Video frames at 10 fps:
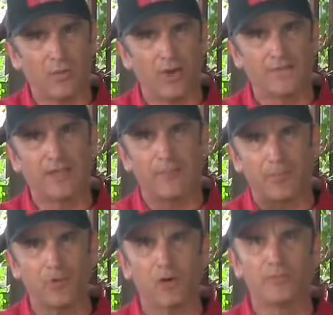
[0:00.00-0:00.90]
I want that
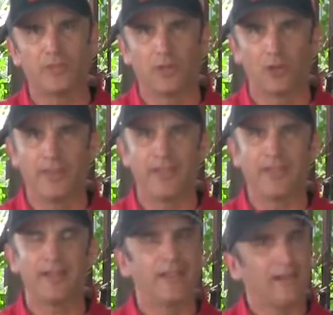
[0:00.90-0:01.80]
probe to go
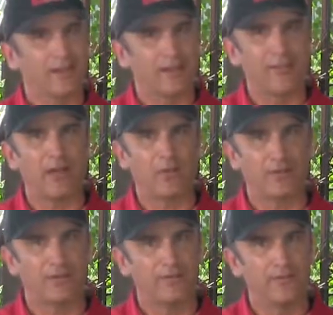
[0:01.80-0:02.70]
in and come out
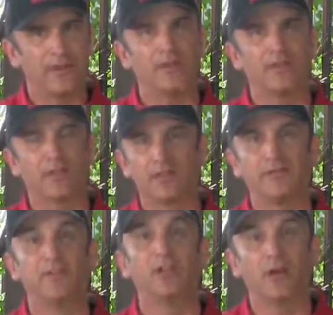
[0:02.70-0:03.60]
with very little,
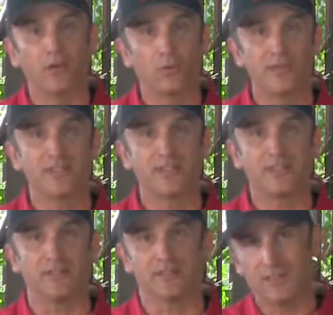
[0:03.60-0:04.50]
if no,
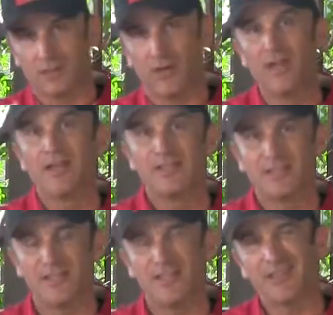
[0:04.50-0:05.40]
resistance. So
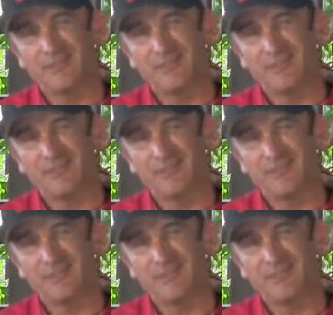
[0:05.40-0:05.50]
see you